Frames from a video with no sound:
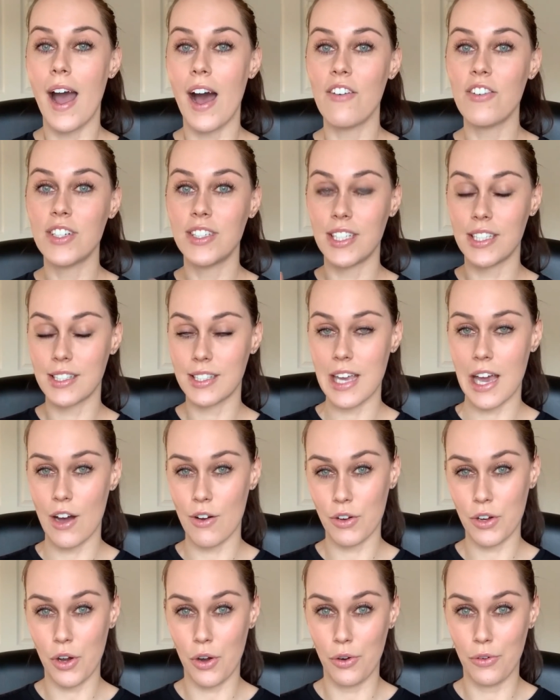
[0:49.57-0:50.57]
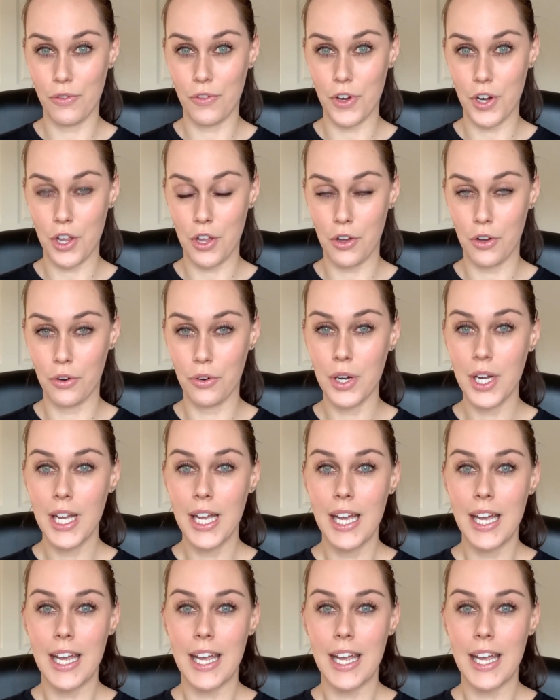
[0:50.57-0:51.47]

I have a discount code for you.